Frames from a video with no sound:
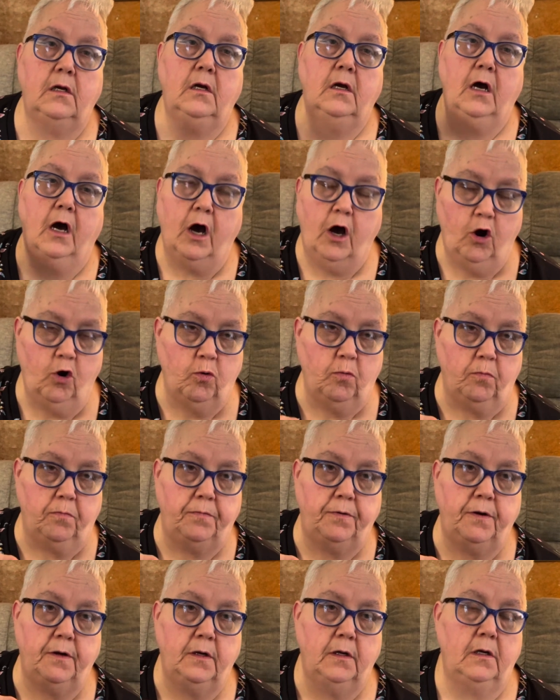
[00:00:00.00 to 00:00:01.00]
Hope.
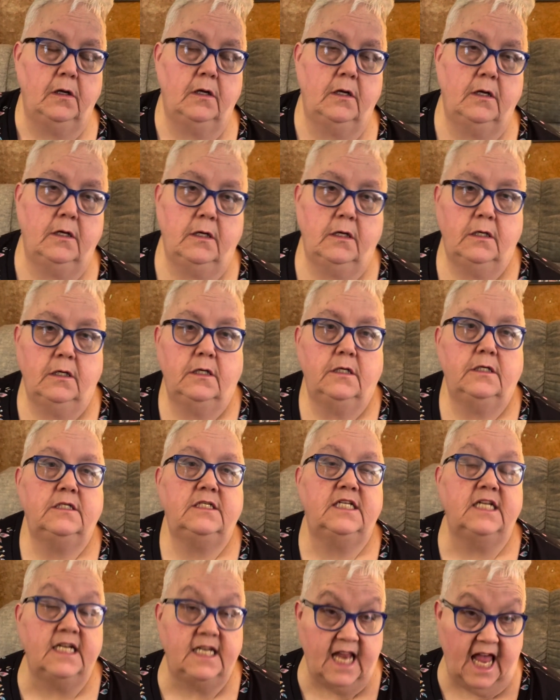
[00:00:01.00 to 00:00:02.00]

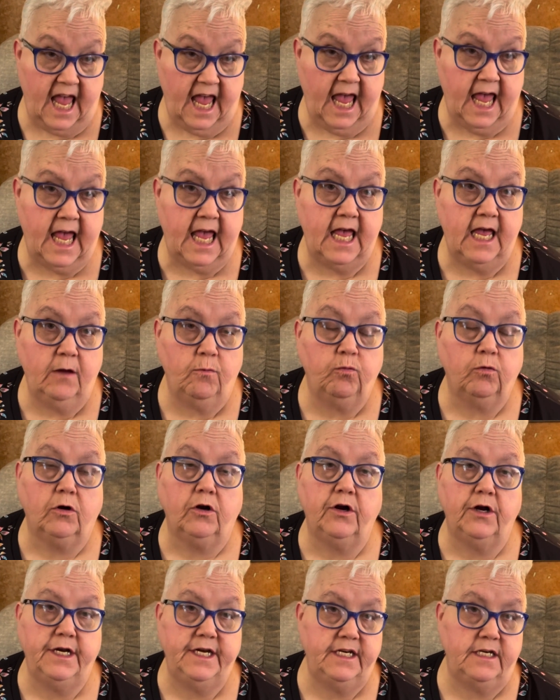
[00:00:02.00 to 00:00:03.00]
Today we're
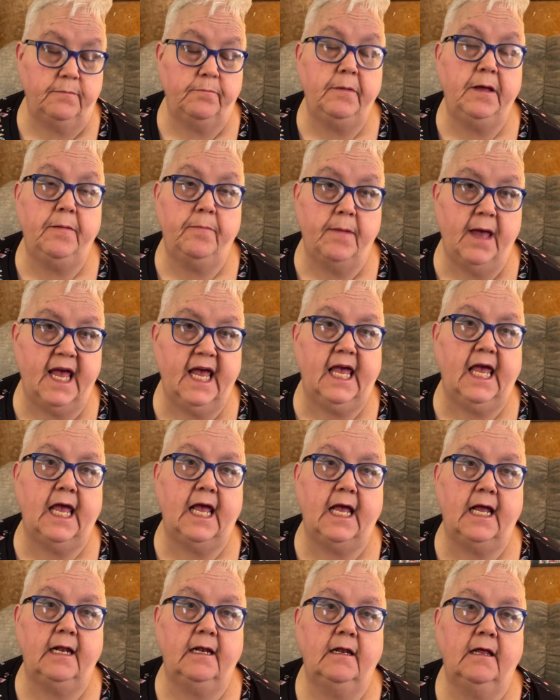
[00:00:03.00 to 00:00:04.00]
going to be
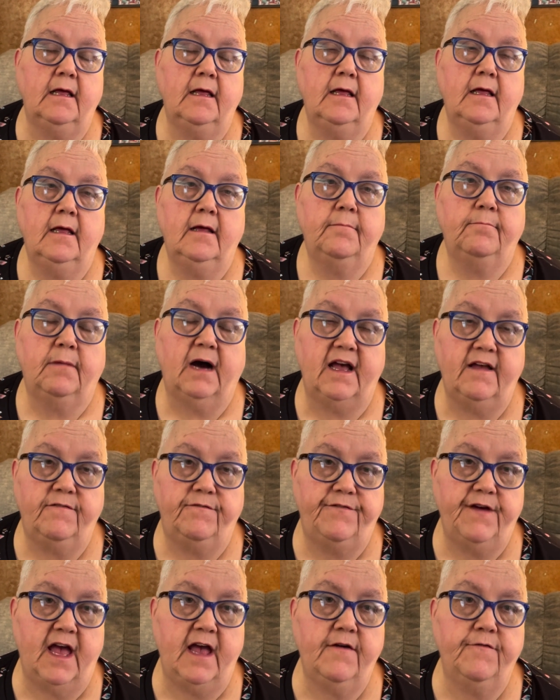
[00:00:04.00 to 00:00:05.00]
making my
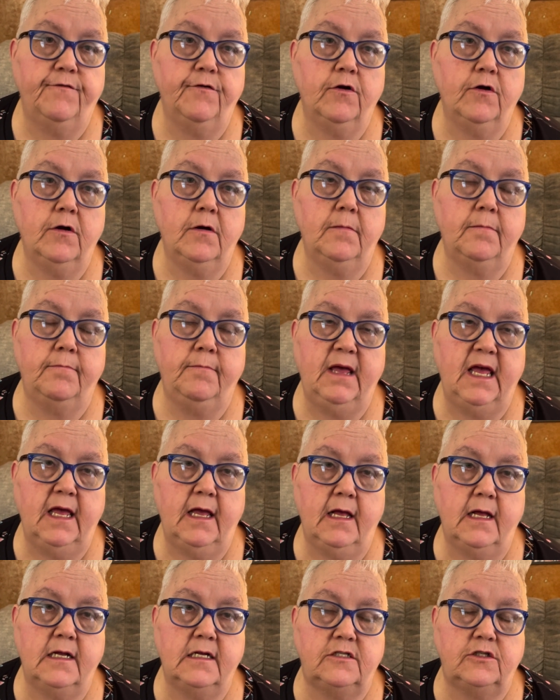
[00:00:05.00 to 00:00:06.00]
favorite
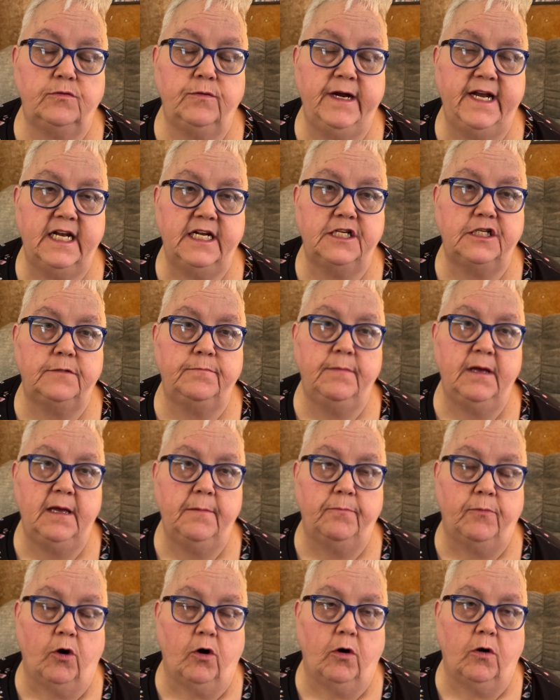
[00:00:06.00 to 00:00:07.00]
Swedish
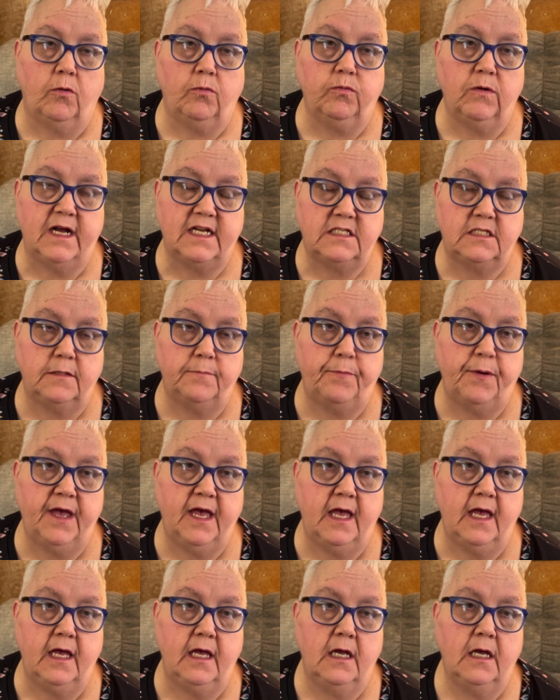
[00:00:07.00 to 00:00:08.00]
meatball
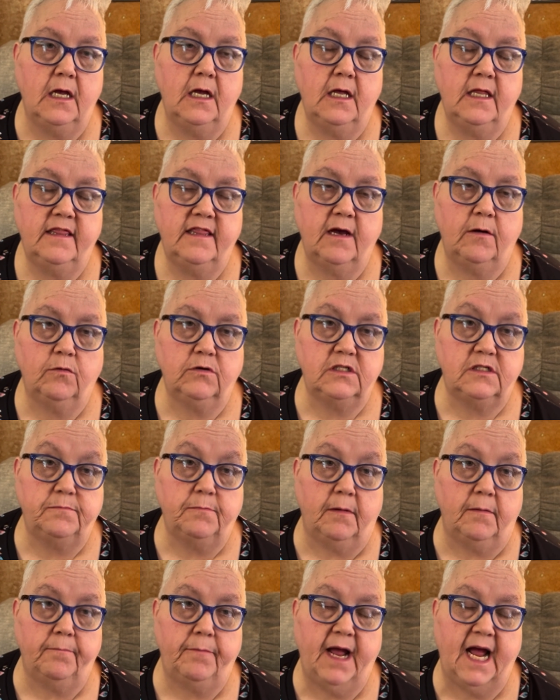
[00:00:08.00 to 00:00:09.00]
recipe that was
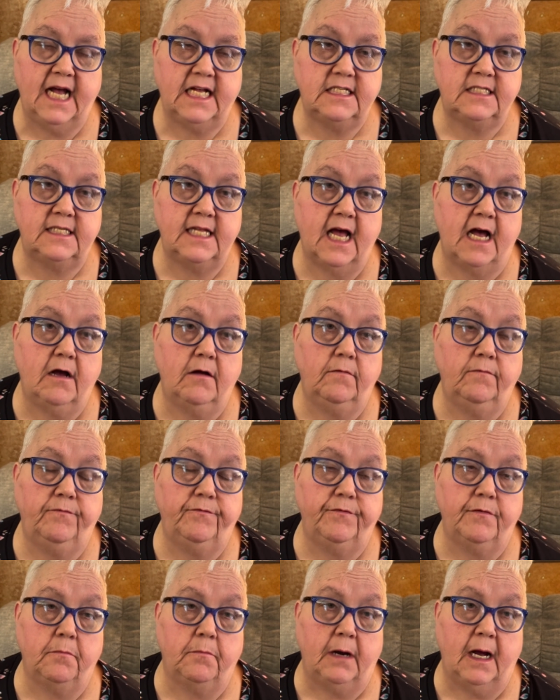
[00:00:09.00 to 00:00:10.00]
passed down
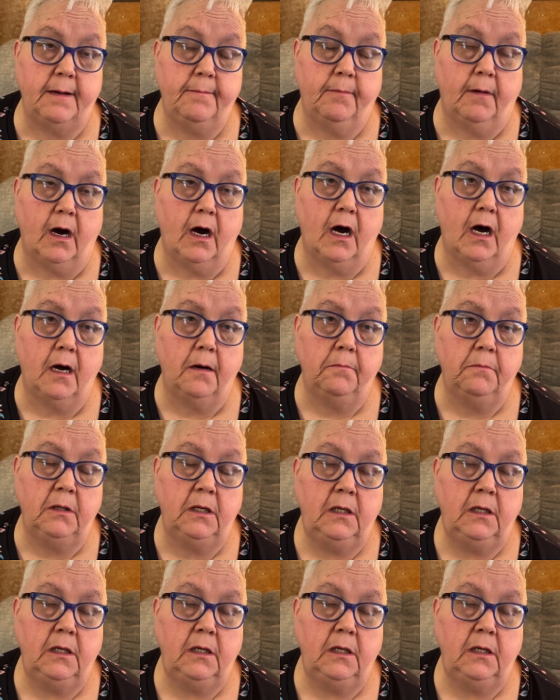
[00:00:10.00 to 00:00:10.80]
from my mom.